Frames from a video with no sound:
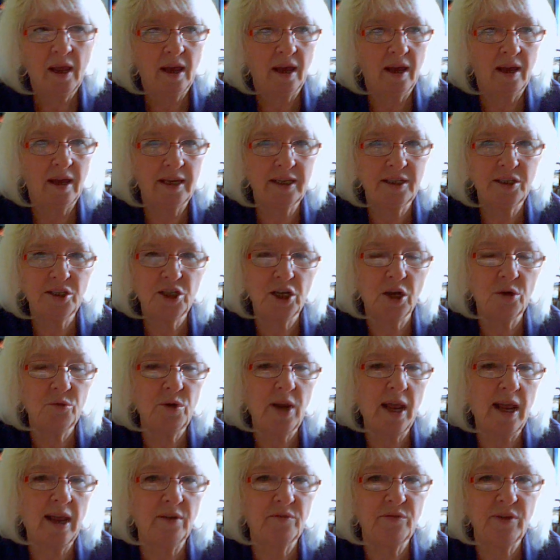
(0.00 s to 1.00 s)
I
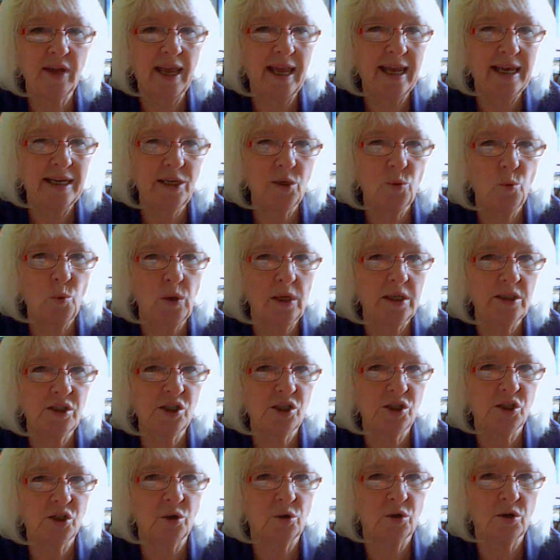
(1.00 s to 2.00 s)
don't have any one
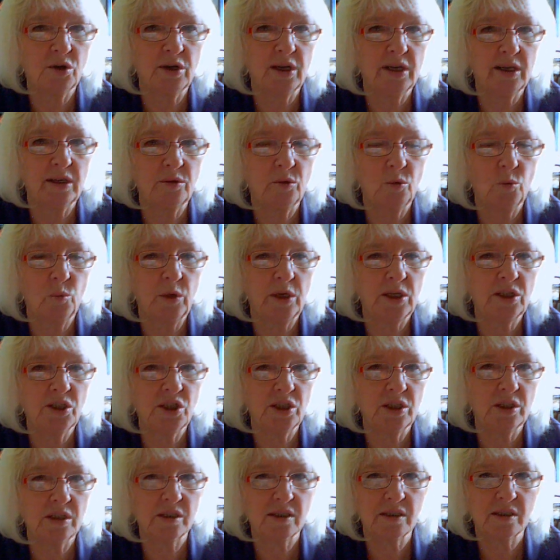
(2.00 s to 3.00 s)
story
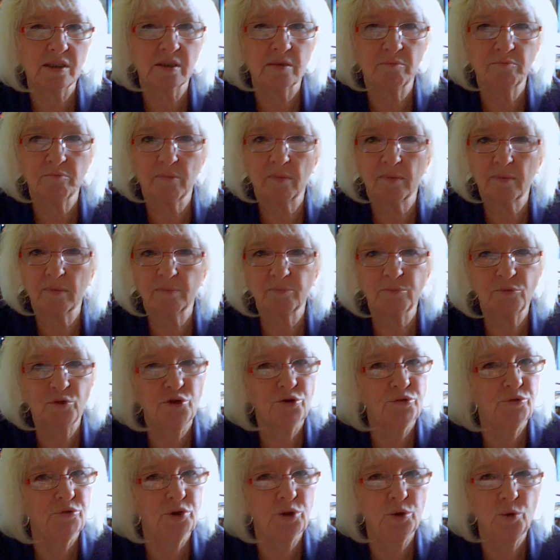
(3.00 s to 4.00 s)
which is
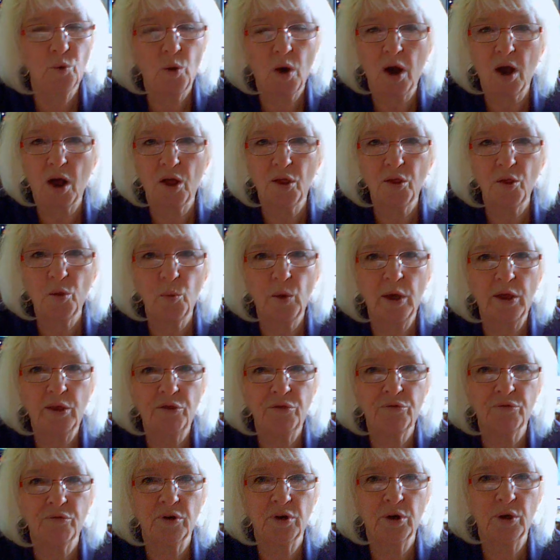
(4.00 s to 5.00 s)
true all the way
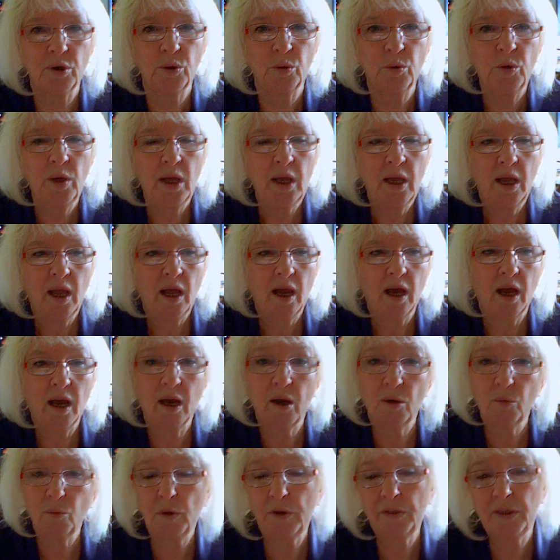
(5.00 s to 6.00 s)
through,
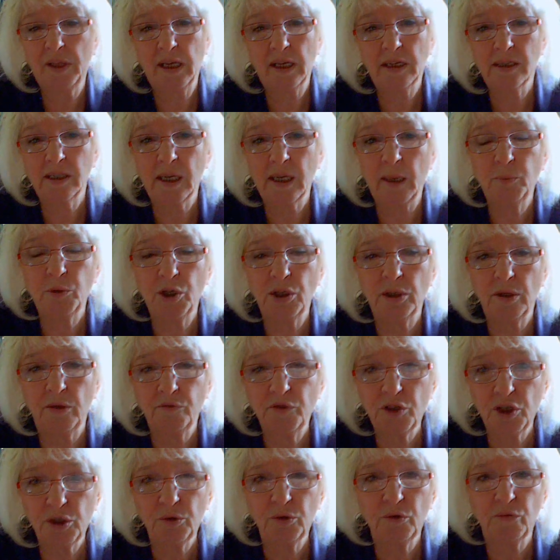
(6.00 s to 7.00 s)
with the exception
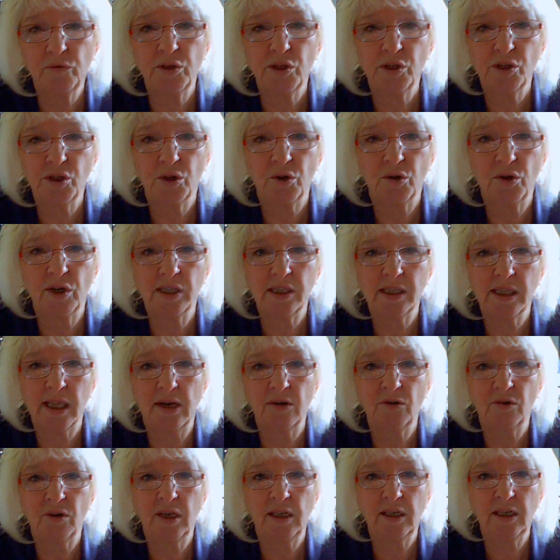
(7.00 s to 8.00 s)
of 2 of the stories
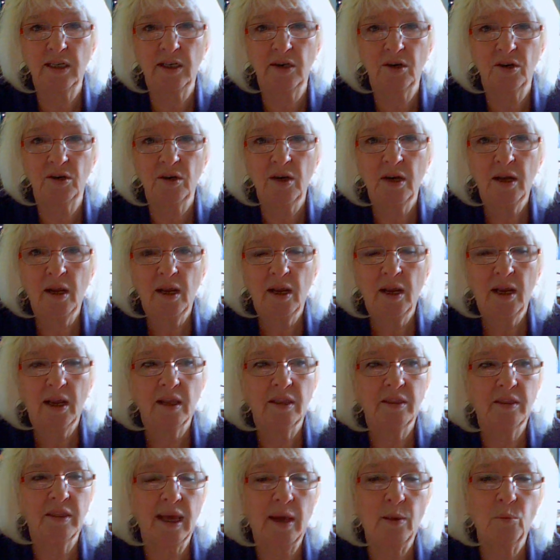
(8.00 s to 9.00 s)
that are in here
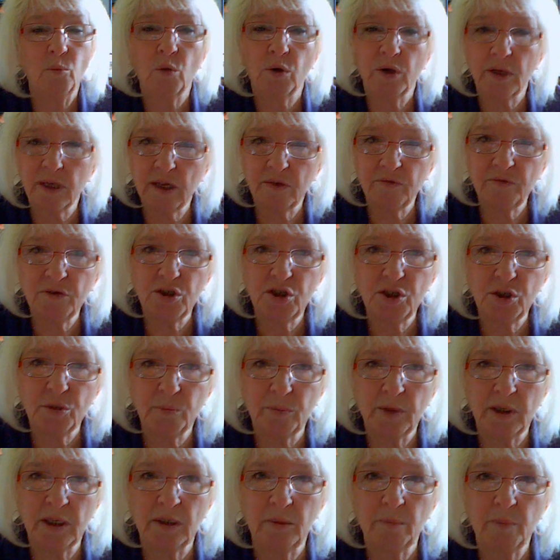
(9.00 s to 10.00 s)
that were given to
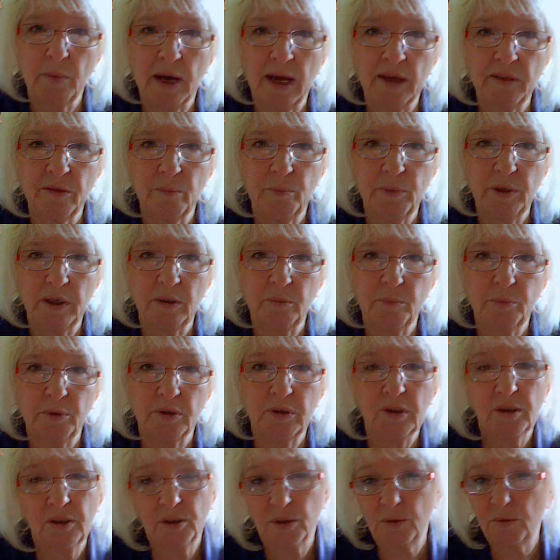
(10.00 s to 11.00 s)
me by the
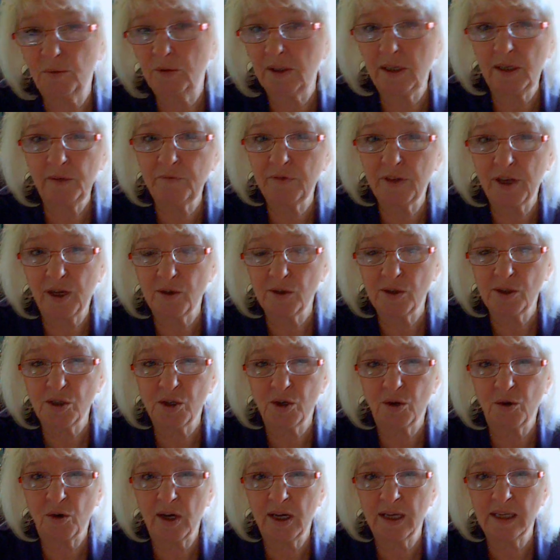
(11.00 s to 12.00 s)
people who lived those
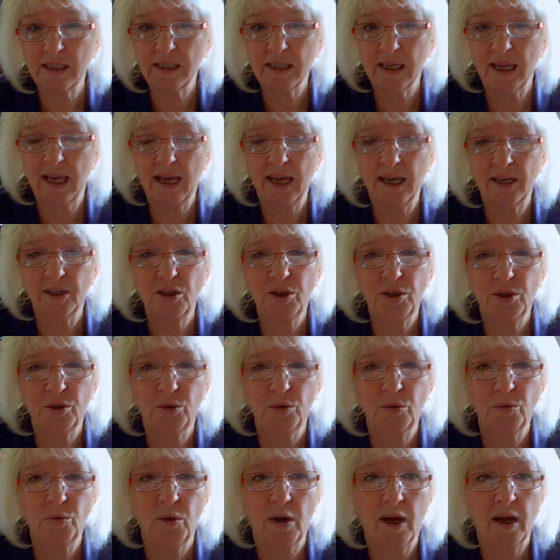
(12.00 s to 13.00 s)
stories and
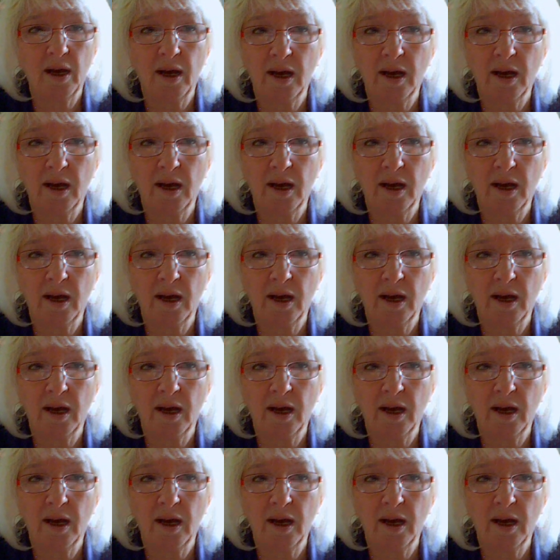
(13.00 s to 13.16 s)
who